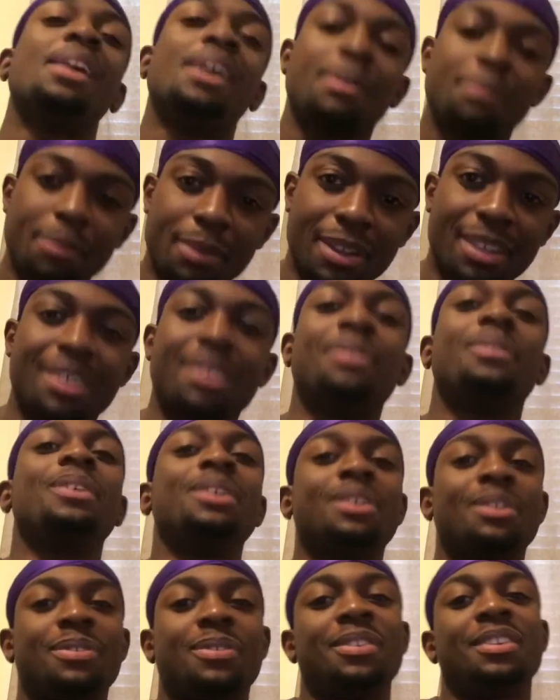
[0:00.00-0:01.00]
But we
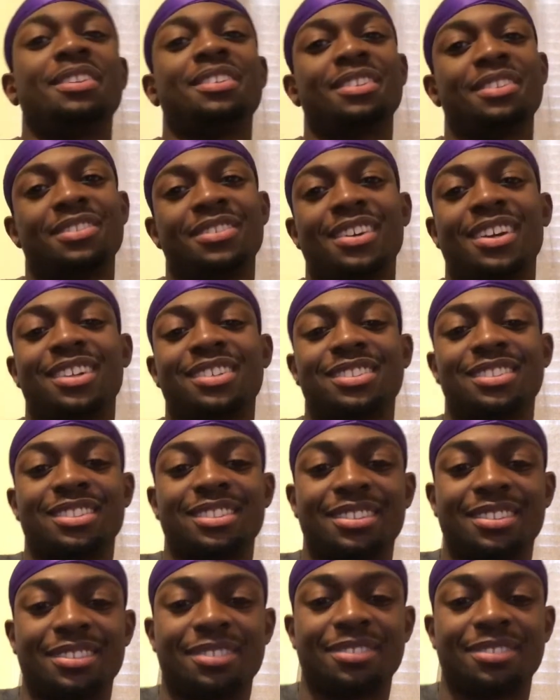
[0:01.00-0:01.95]
gonna finish this reaction up.